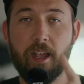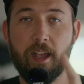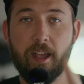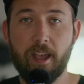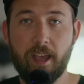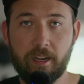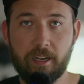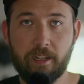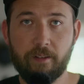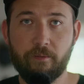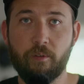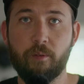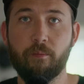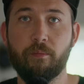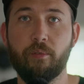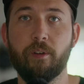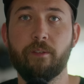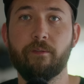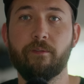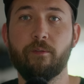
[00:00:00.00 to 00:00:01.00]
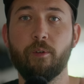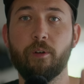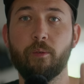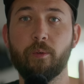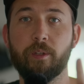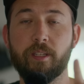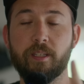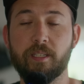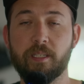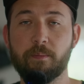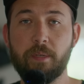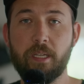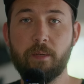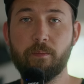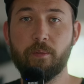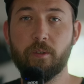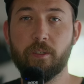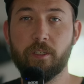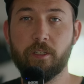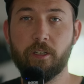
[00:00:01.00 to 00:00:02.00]
at f1.4 with the speed
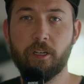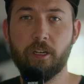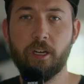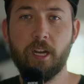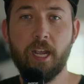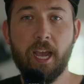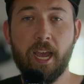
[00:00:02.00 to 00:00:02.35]
booster.